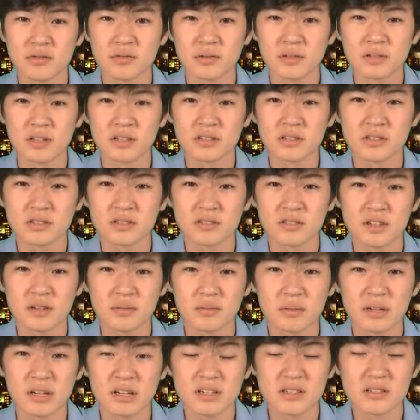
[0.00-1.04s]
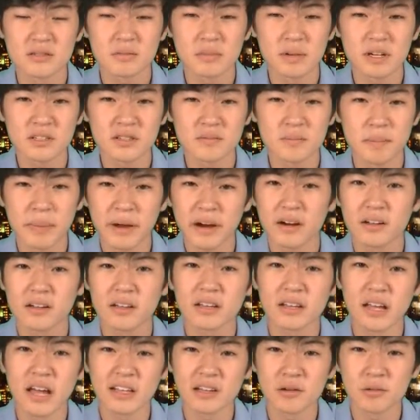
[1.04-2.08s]
relationship is much bigger
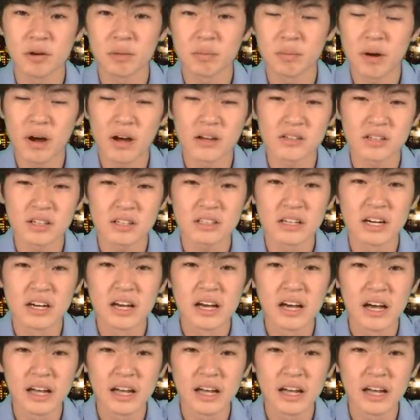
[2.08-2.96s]
than any one project,